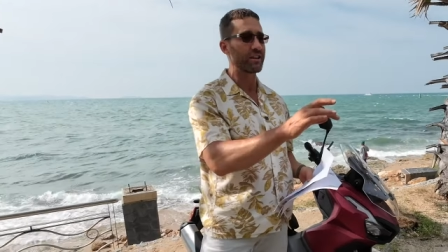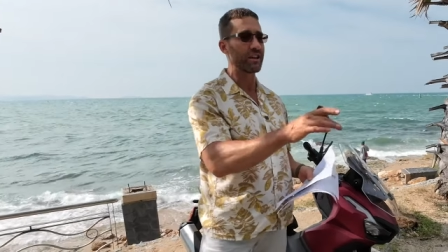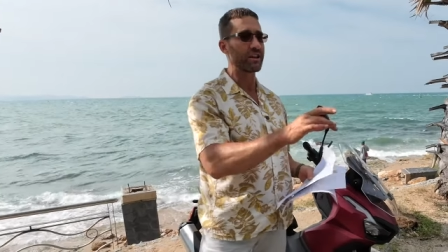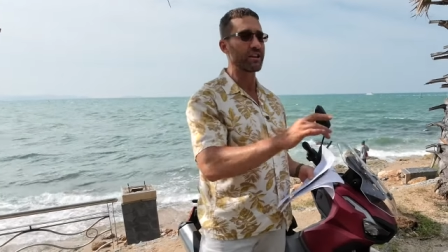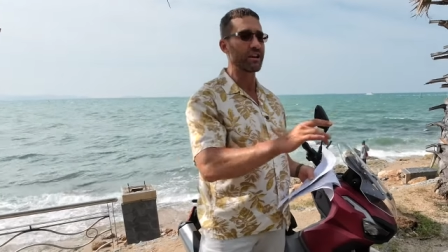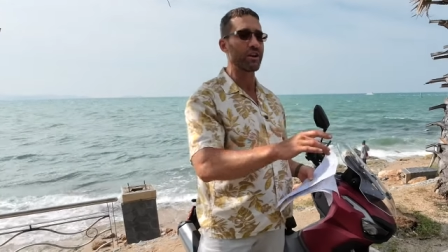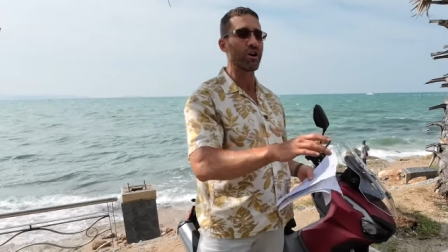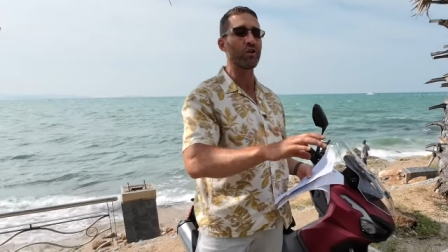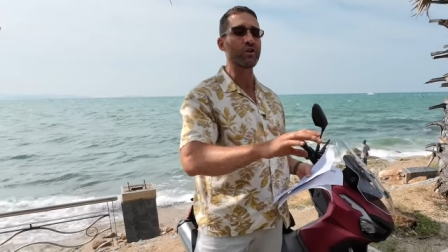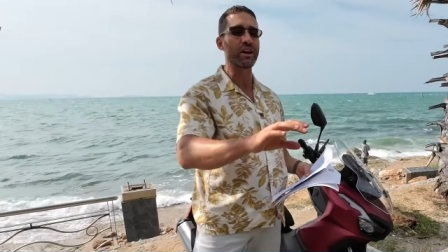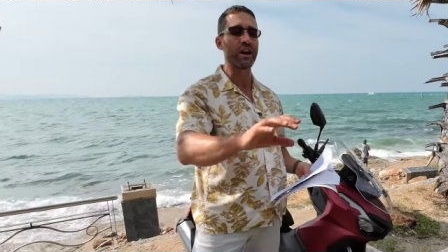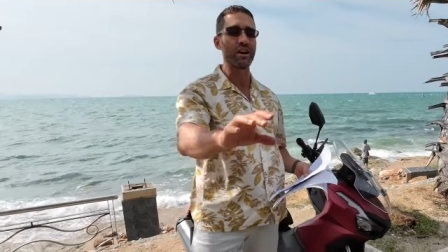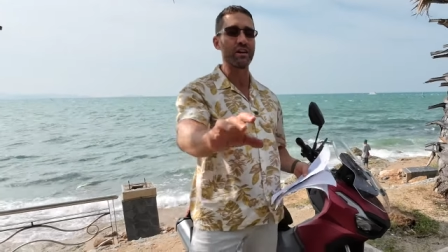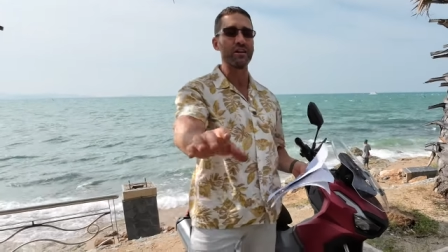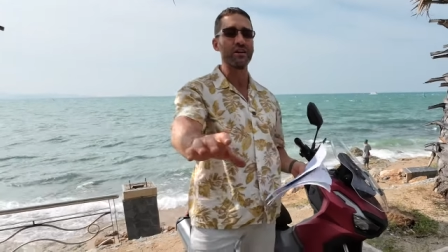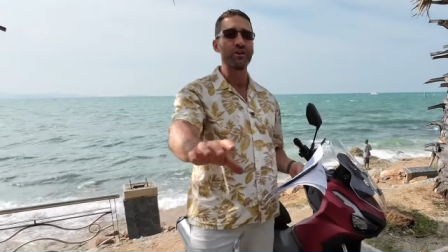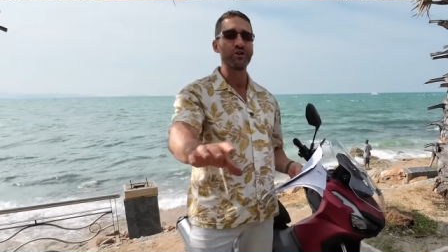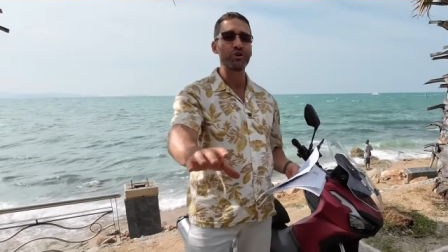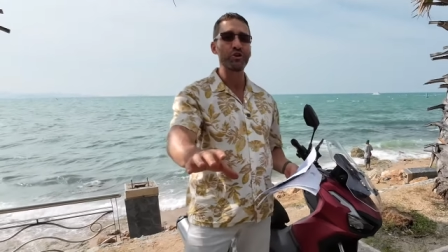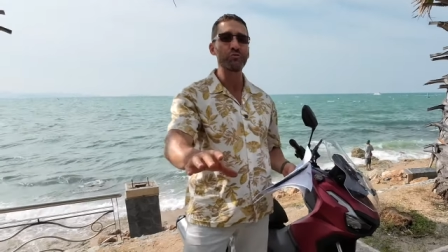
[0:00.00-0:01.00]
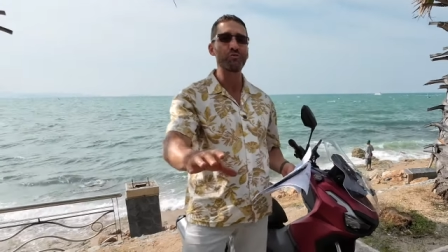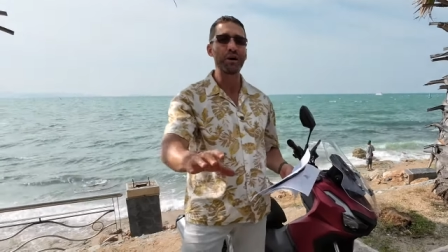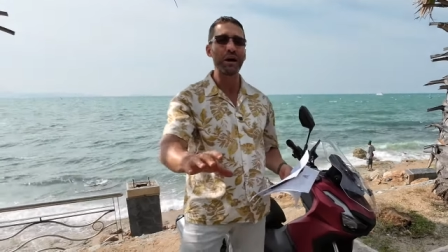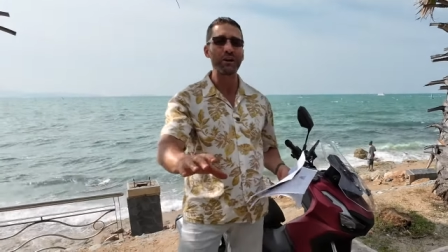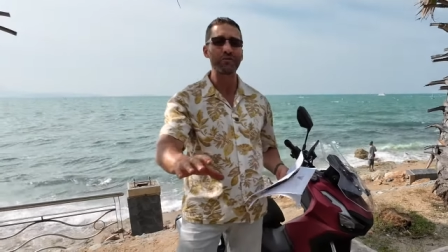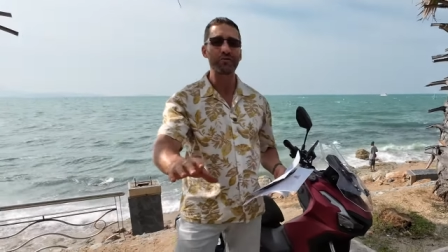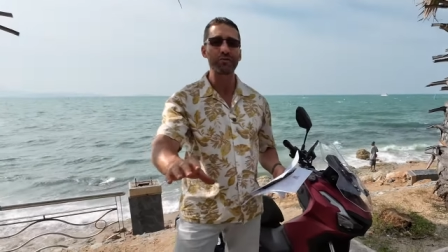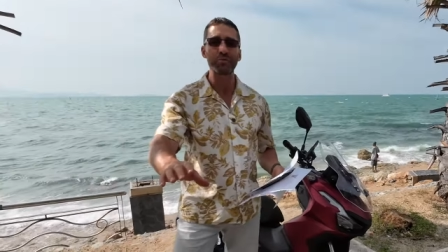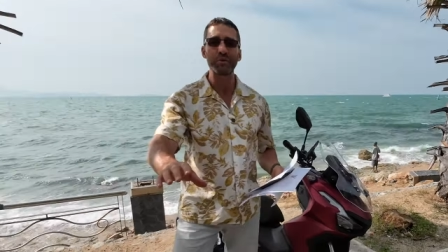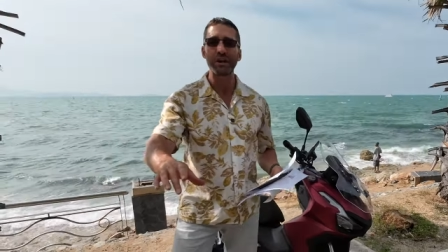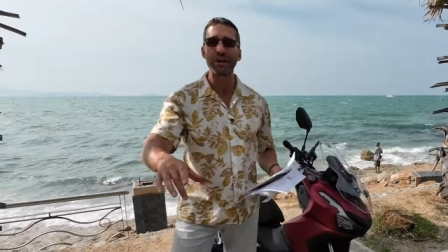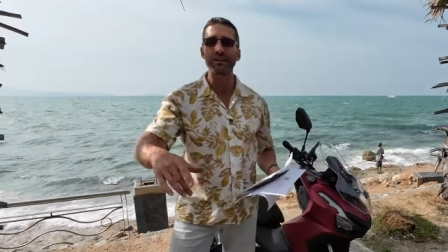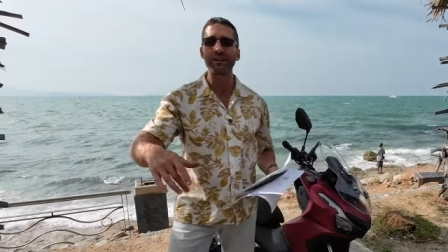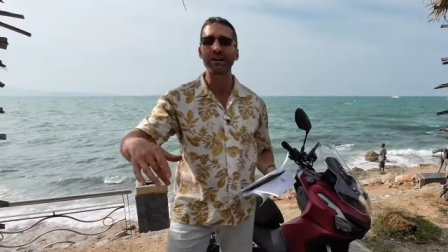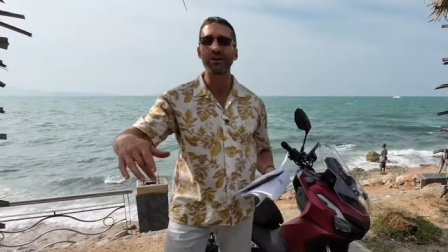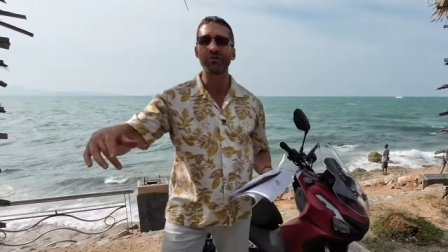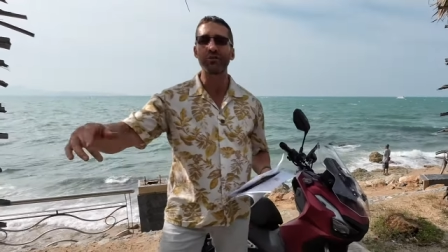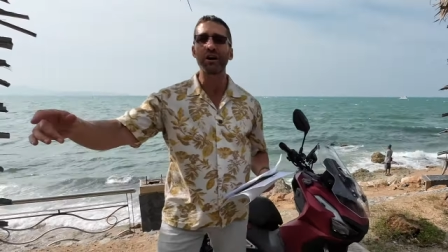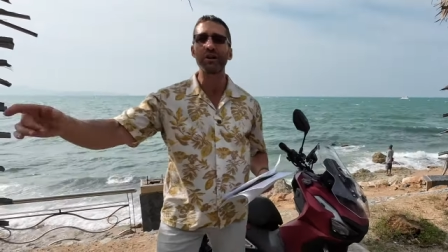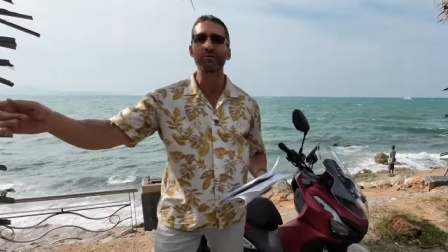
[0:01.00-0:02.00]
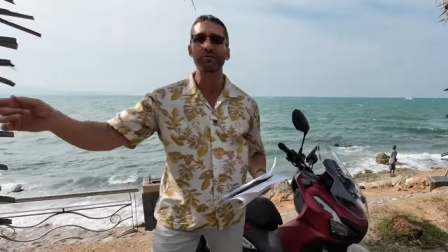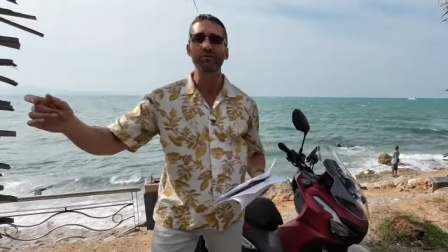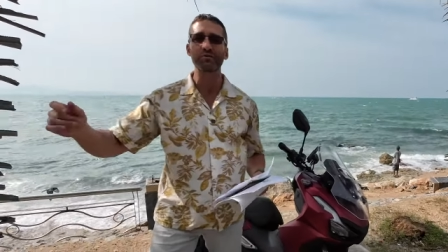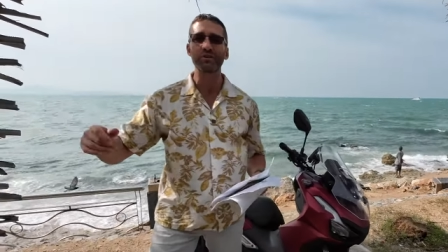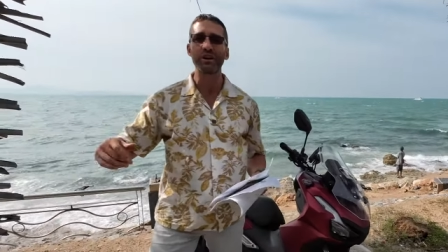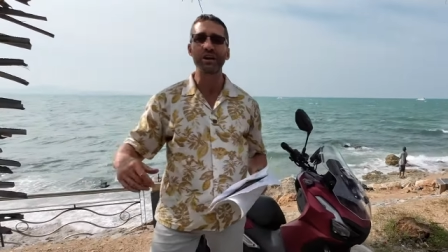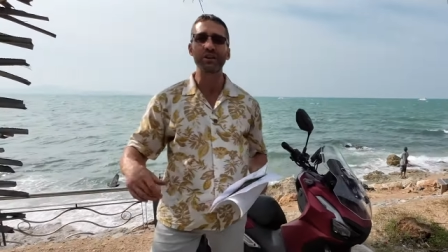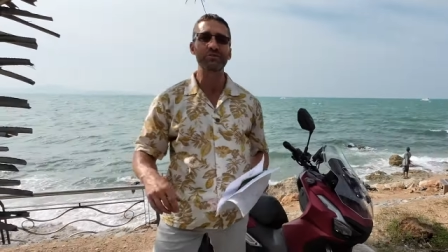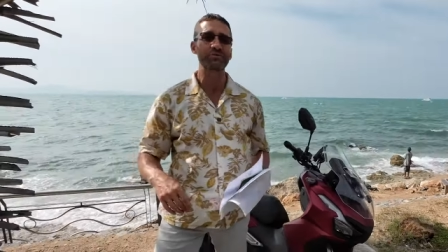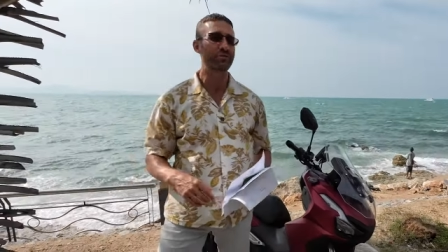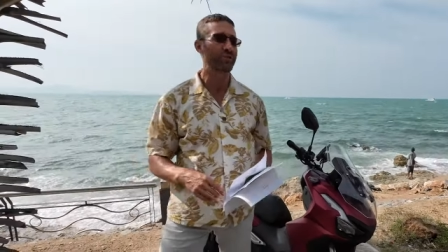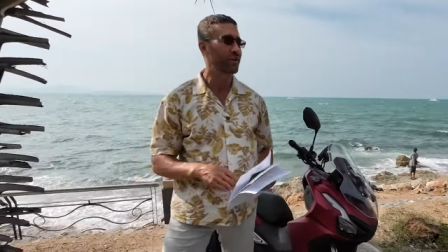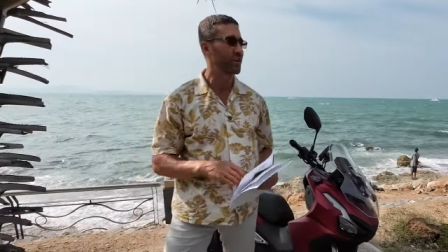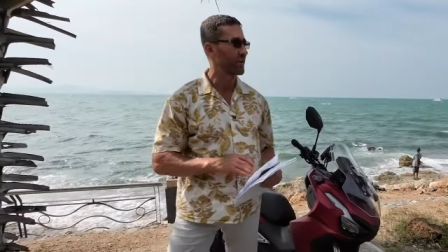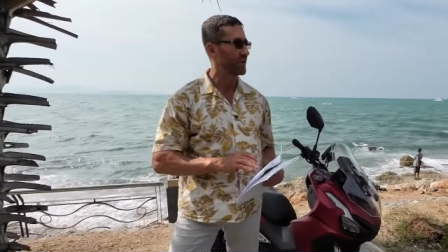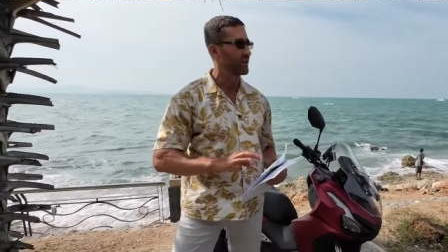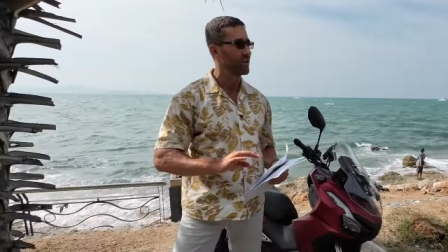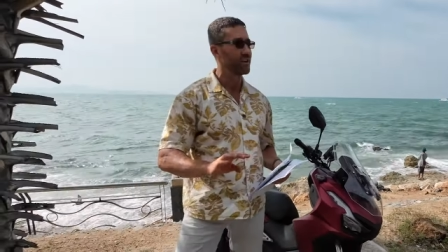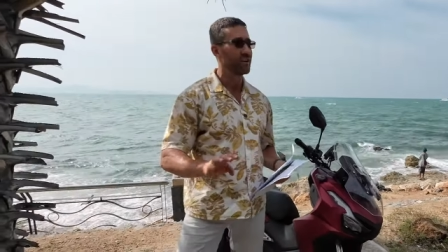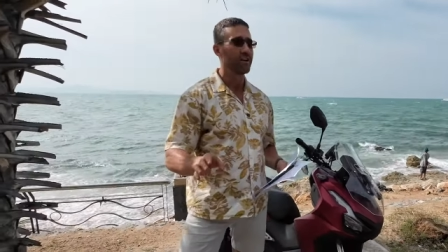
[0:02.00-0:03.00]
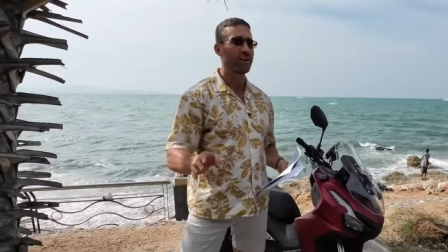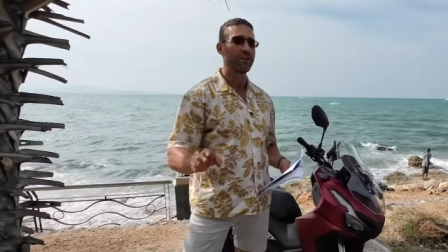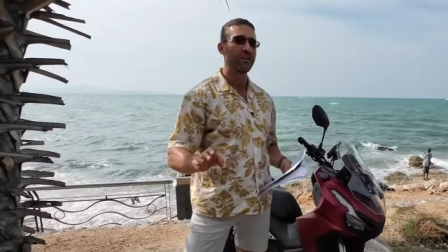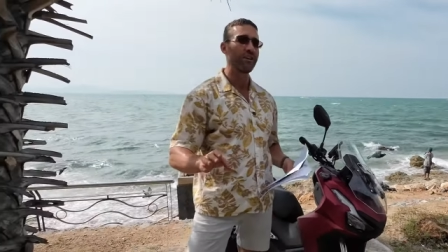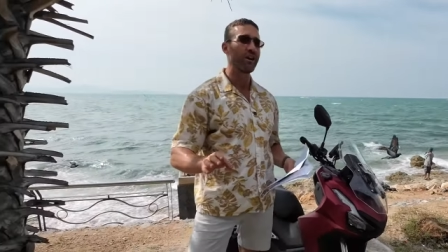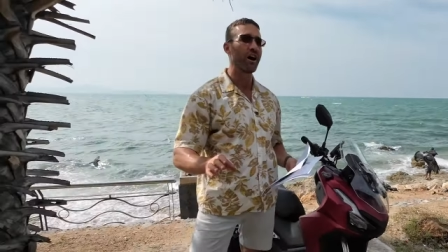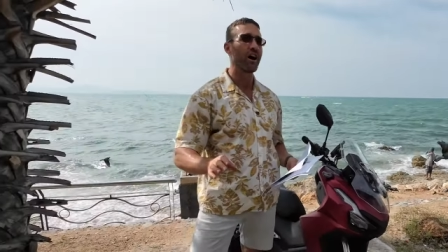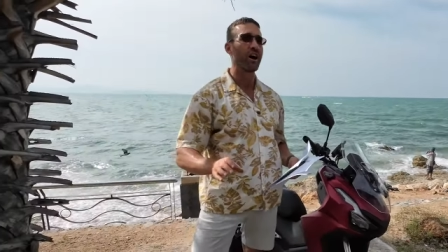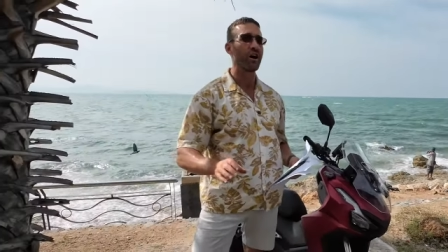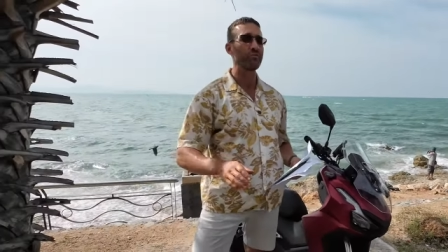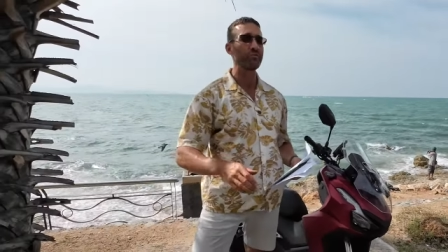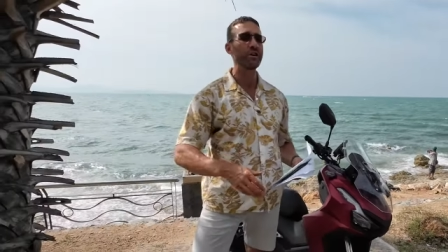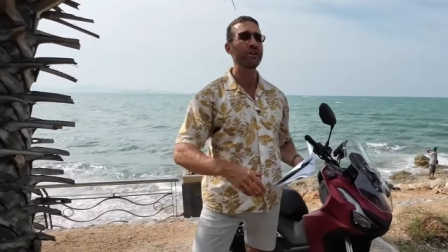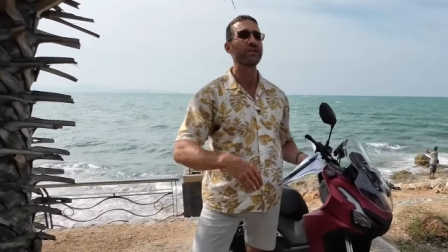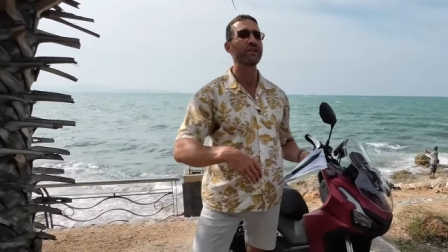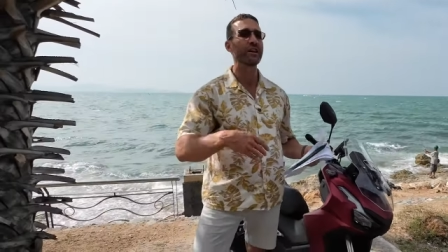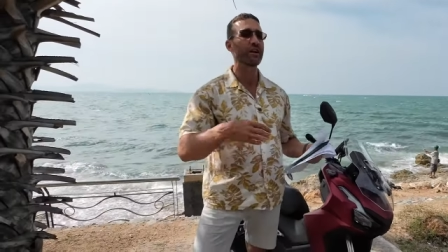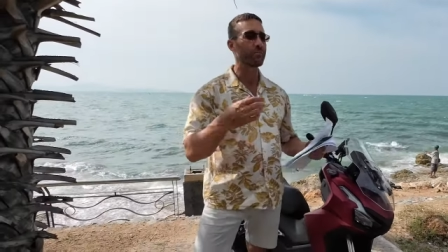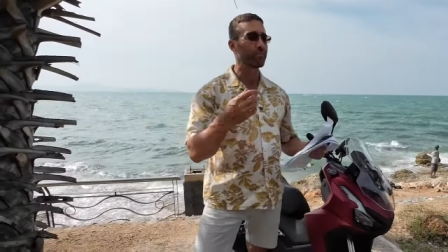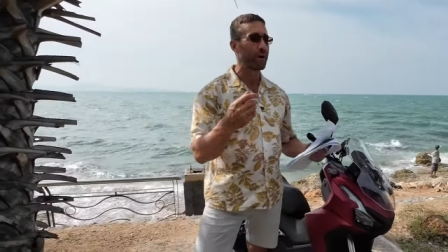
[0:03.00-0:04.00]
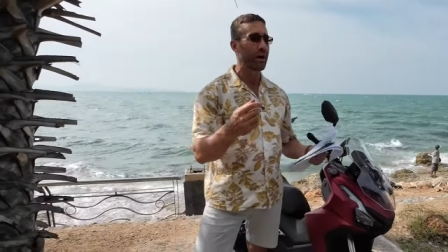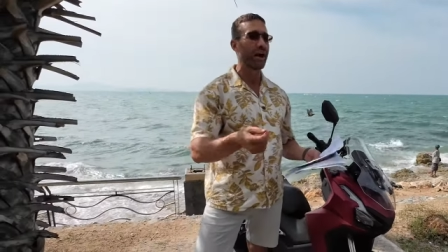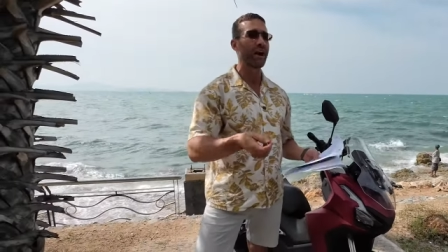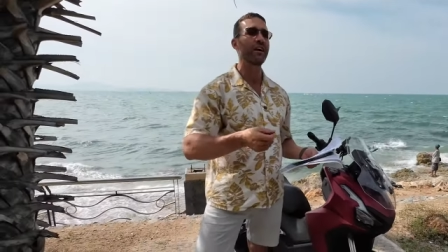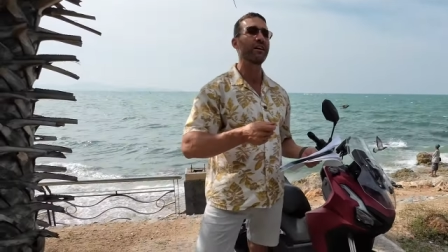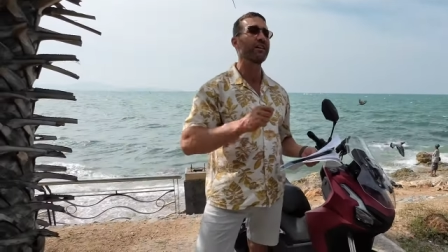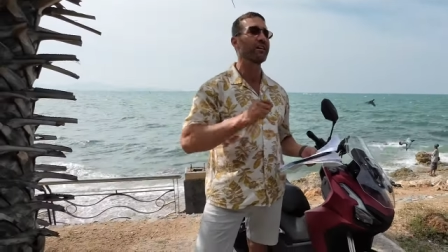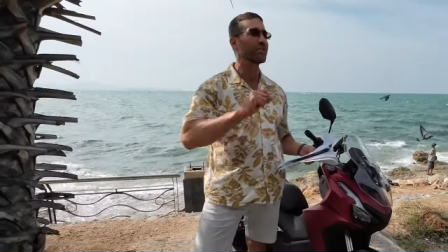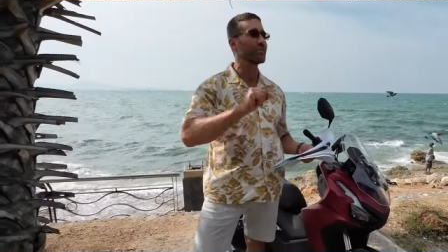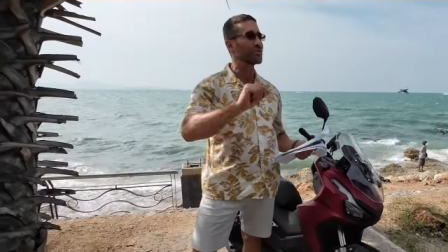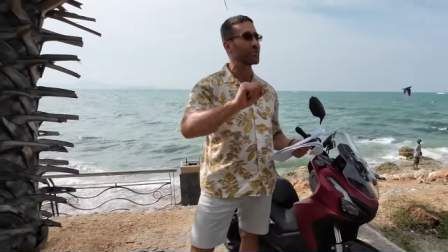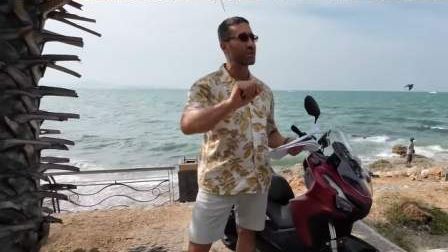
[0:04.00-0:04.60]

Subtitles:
thinking, okay, you buy it from me, later on we'll transfer it. No, I'm either gonna buy it and